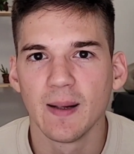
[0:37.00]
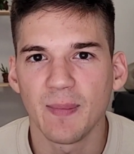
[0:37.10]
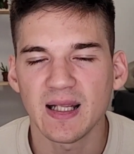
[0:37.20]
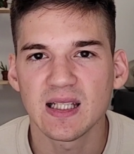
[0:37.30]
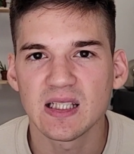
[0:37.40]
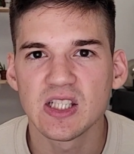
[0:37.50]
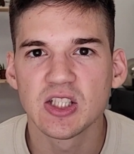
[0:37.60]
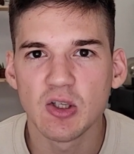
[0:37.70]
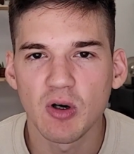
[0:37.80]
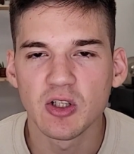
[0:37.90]
But this is
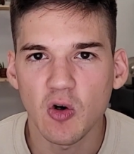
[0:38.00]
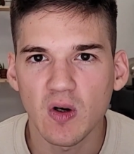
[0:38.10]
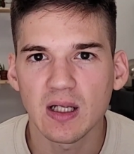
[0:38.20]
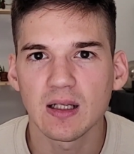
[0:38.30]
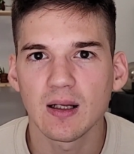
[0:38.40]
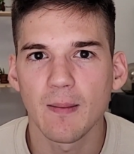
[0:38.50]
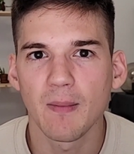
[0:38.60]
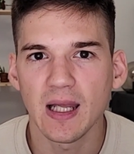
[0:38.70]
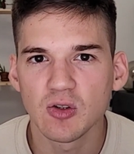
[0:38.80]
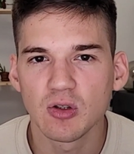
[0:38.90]
so annoying,
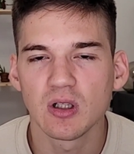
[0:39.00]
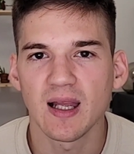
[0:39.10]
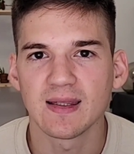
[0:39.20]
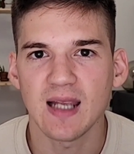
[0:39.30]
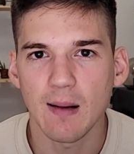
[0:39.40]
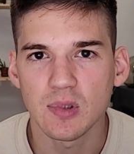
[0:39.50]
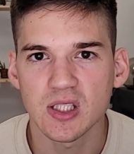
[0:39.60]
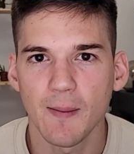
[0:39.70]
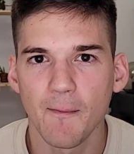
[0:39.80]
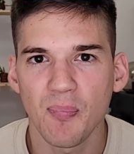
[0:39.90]
manual and
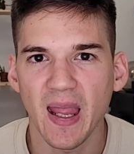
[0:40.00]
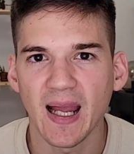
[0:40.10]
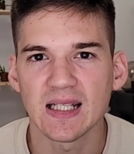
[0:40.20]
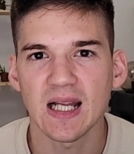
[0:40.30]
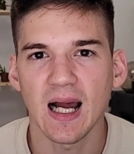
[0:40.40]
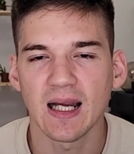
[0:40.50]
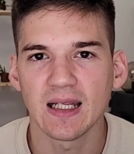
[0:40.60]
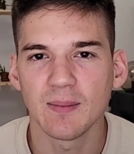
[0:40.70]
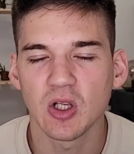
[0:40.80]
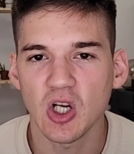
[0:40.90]
cumbersome. And
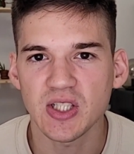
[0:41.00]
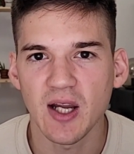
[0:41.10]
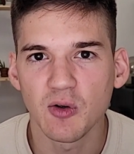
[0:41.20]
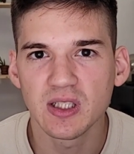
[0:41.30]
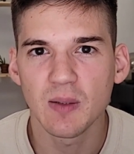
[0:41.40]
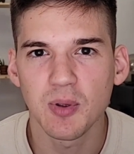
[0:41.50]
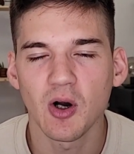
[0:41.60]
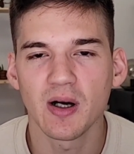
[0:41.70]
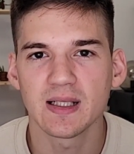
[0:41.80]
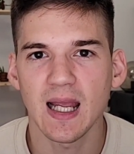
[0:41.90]
because I only
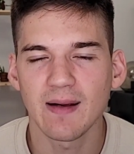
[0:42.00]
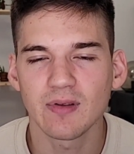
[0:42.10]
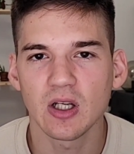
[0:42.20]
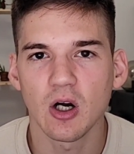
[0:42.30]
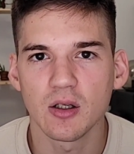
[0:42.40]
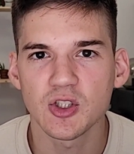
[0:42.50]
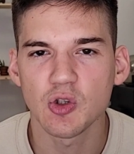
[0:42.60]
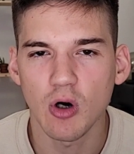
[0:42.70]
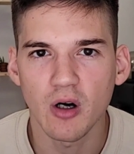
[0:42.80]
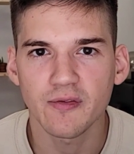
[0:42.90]
deployed every
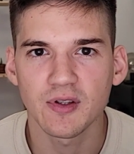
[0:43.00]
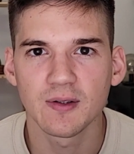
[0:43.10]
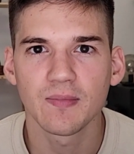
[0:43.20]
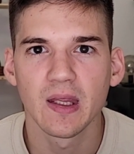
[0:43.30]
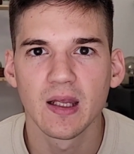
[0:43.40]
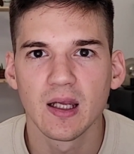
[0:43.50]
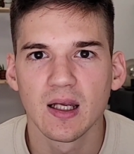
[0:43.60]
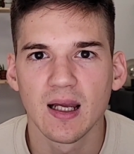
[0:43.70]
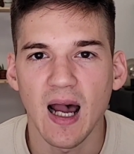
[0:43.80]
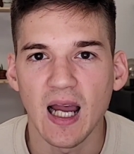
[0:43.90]
so often,
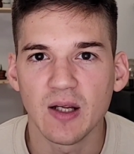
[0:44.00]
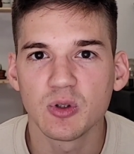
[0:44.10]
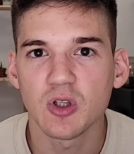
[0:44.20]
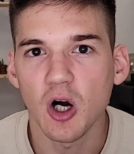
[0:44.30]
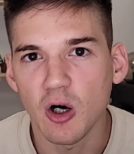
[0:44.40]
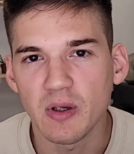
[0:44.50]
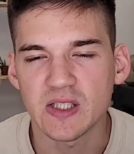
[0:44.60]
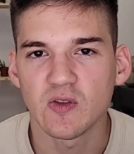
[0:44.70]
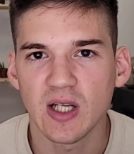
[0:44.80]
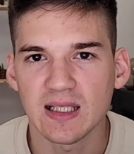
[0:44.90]
I would always
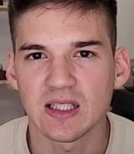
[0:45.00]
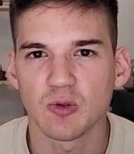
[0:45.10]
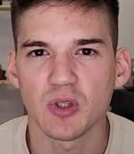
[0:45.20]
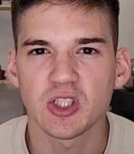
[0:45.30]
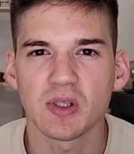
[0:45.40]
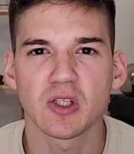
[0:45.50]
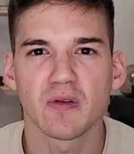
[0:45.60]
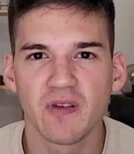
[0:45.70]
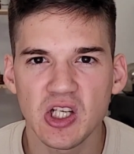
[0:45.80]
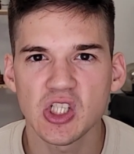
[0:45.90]
forget, and it was so much
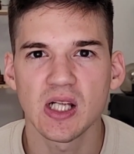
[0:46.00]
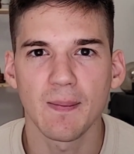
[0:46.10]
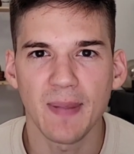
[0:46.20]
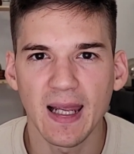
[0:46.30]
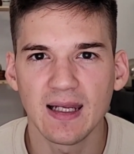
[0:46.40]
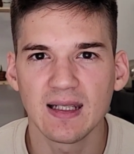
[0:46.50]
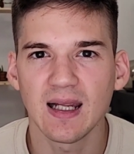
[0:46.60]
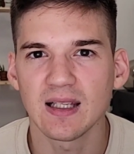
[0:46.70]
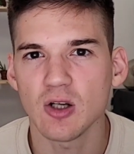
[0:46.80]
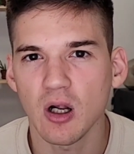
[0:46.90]
friction and pain,
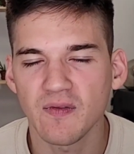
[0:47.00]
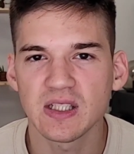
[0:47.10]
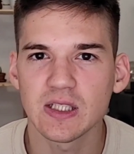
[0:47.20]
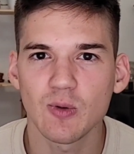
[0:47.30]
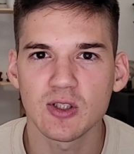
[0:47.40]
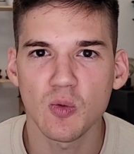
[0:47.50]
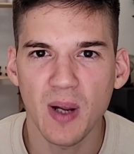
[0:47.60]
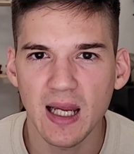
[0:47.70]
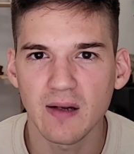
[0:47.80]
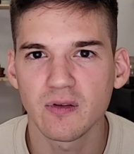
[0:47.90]
and hotfixes were so
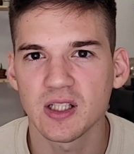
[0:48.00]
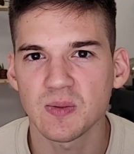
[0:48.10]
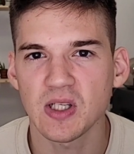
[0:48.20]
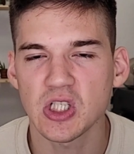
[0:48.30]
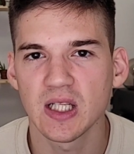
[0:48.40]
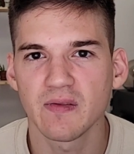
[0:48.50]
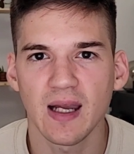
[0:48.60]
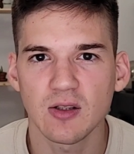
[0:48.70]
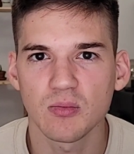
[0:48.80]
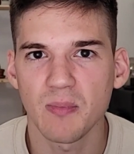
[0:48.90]
painful, especially if I
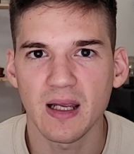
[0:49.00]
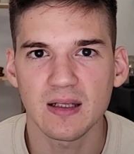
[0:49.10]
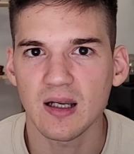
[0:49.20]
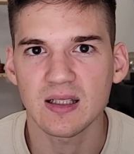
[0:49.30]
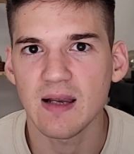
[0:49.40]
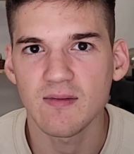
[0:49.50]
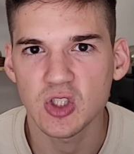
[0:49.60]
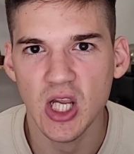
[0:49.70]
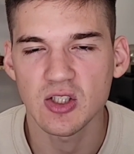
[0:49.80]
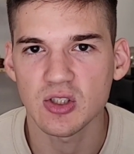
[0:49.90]
had to make like 7
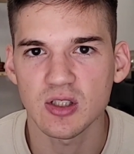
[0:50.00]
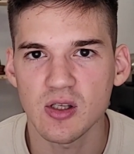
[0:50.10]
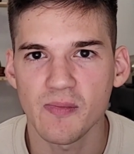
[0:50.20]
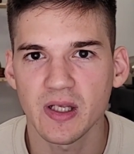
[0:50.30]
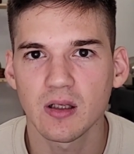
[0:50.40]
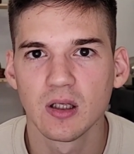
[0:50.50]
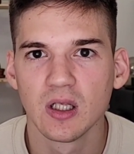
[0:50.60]
changes or something,